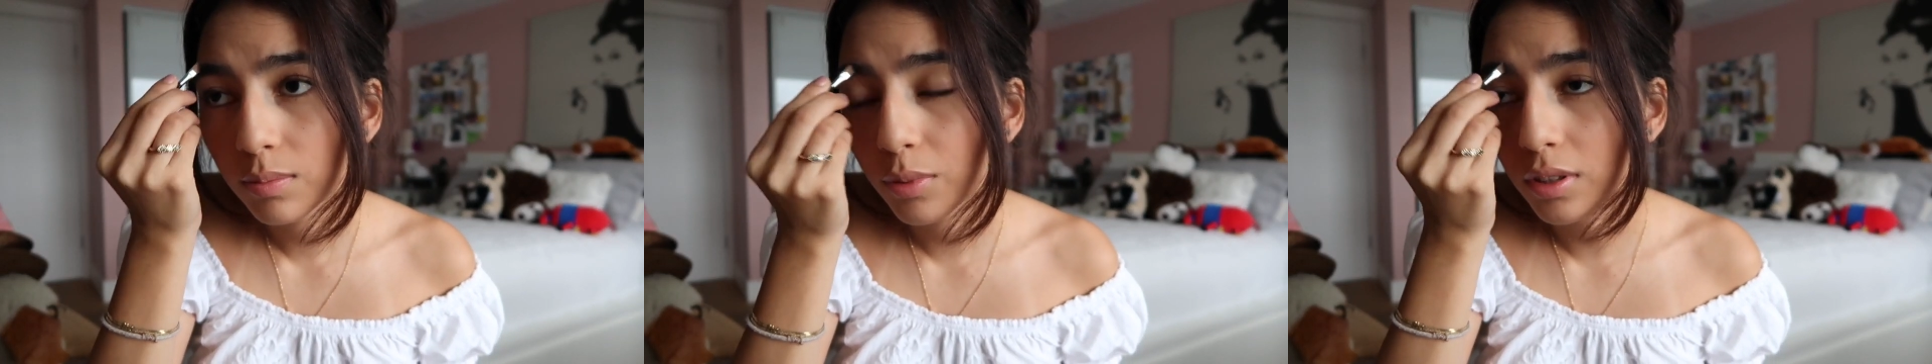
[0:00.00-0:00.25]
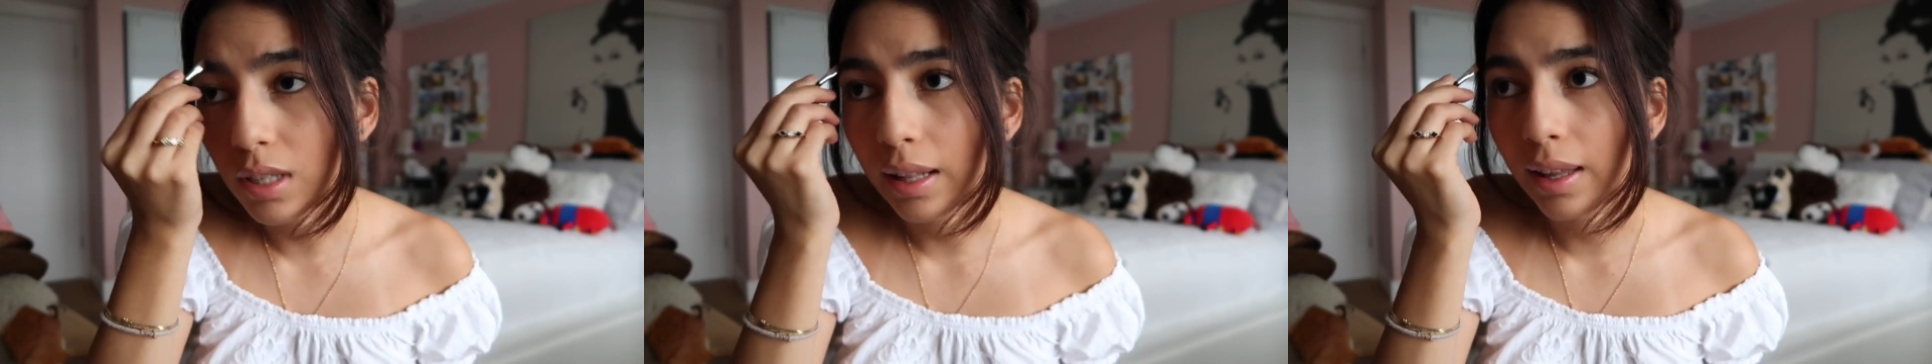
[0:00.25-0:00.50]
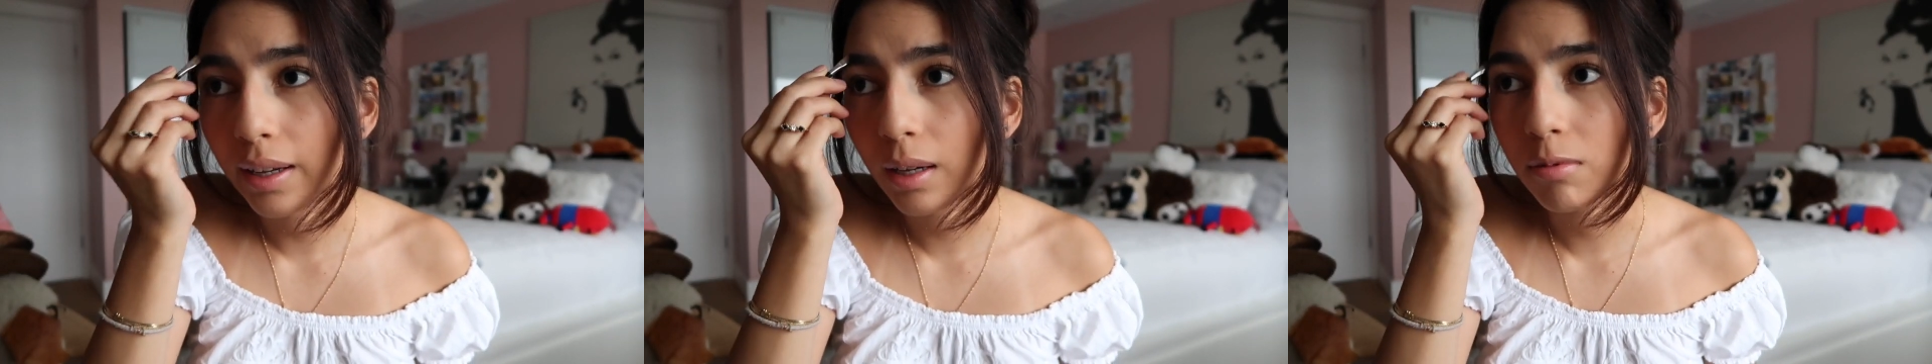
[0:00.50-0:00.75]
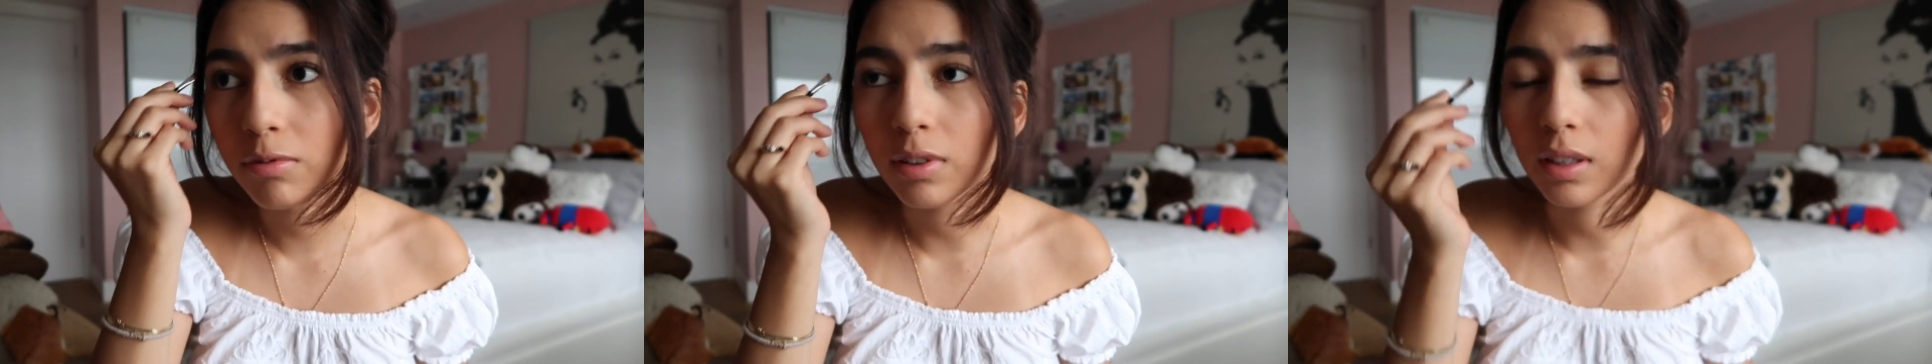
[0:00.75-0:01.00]
pretend like
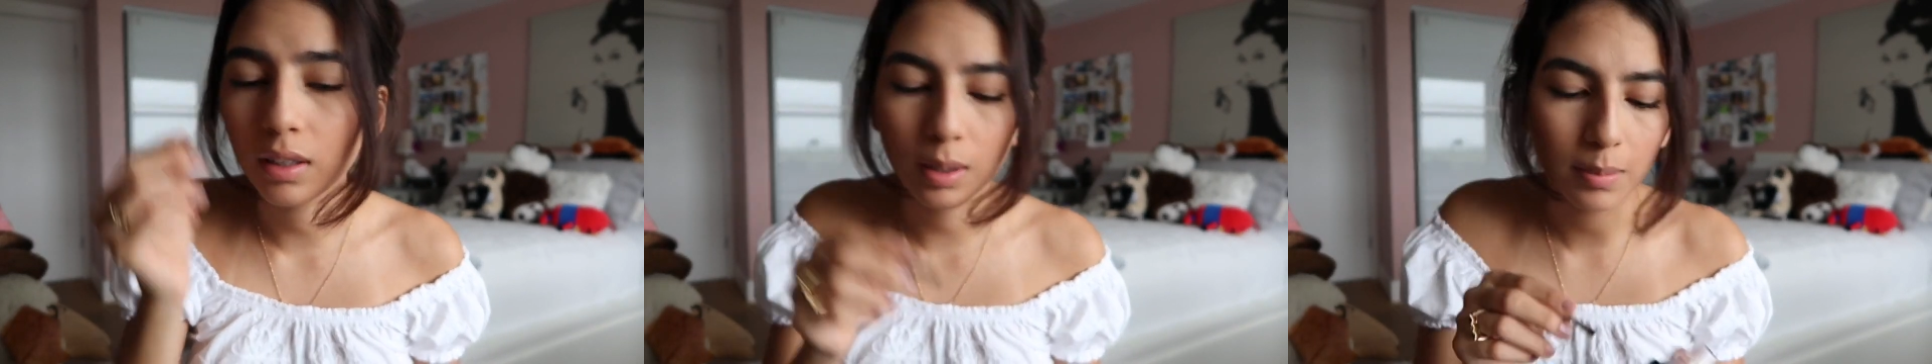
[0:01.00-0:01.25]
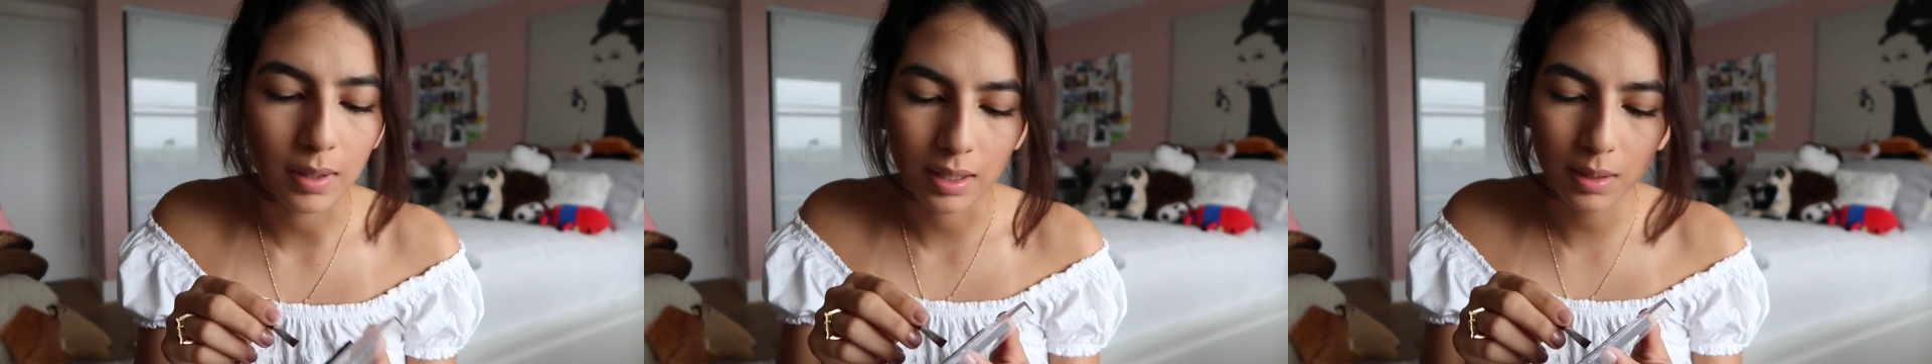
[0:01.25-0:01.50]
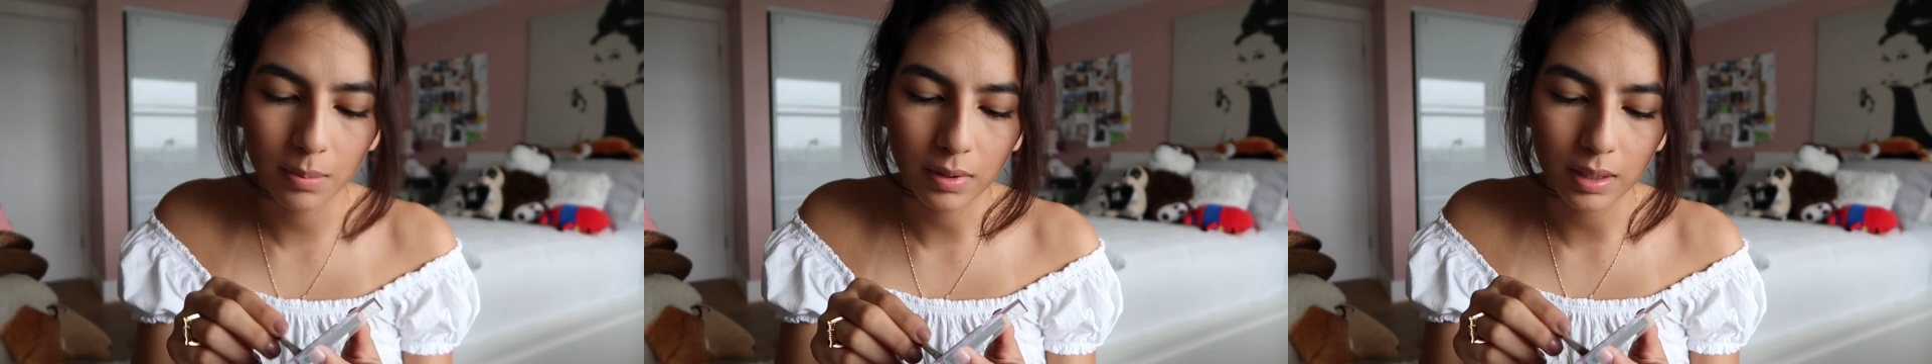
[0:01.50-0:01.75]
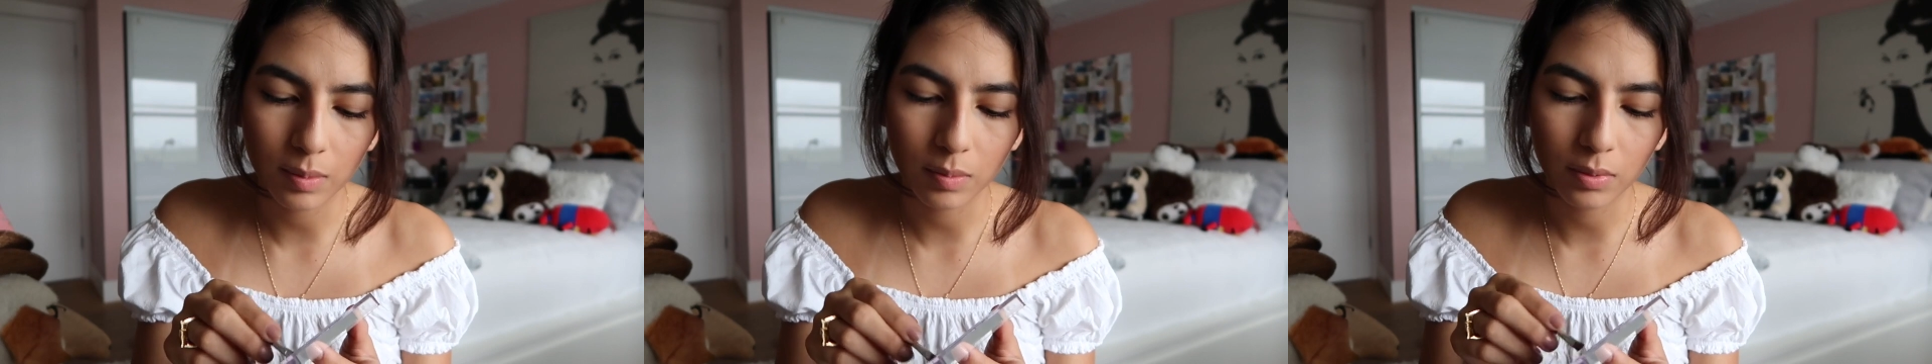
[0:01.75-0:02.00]
I'm filling them in,
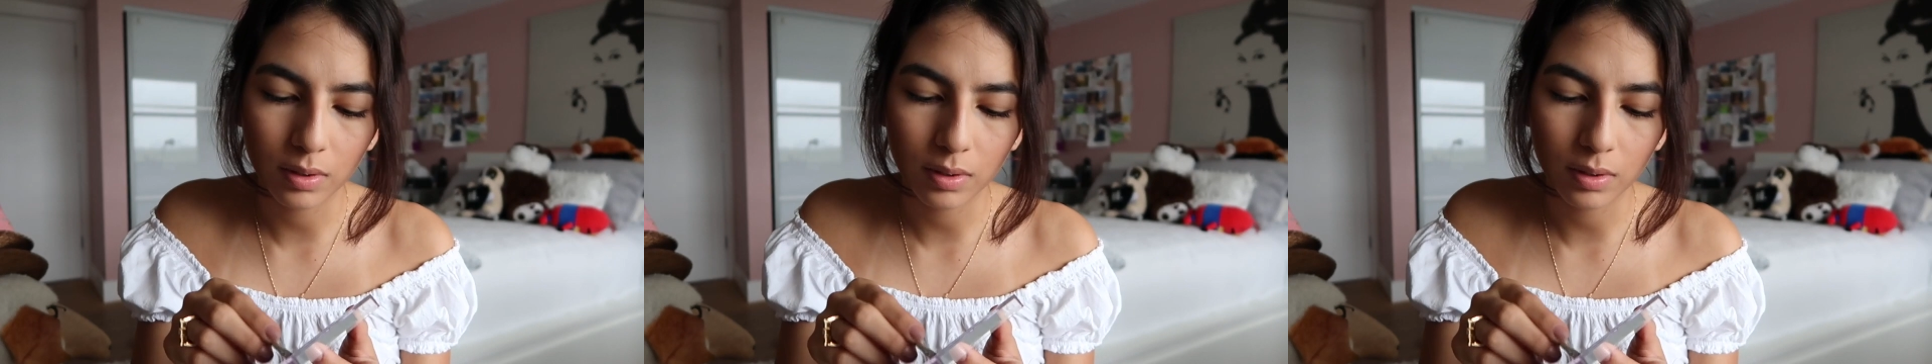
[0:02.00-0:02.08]
but I'm